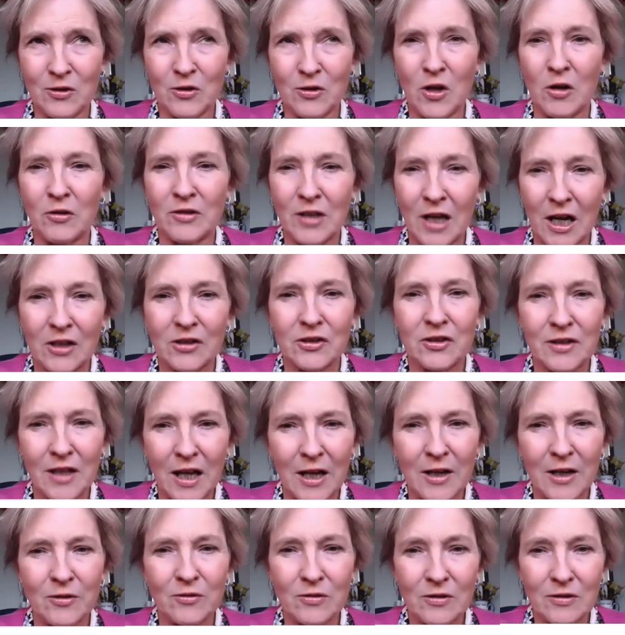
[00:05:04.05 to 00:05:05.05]
you know, touch,
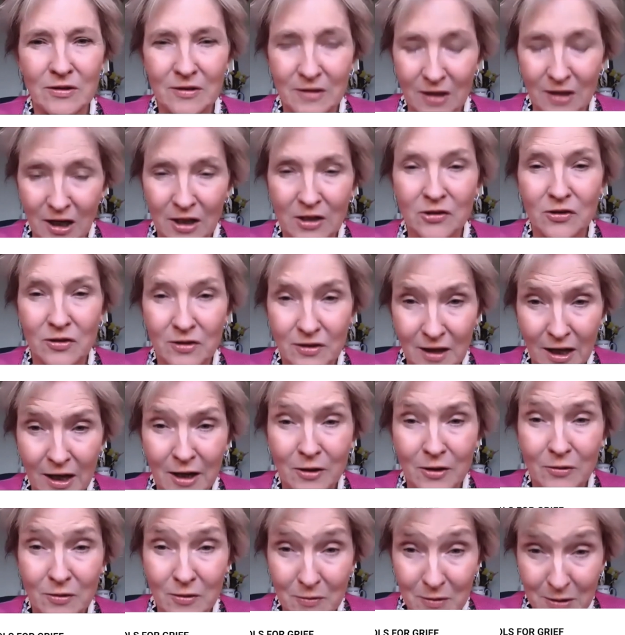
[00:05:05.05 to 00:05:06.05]

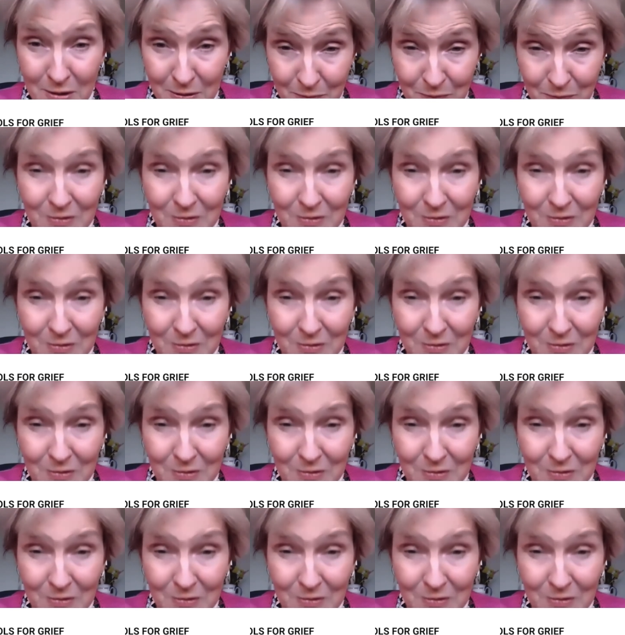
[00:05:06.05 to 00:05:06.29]
sound,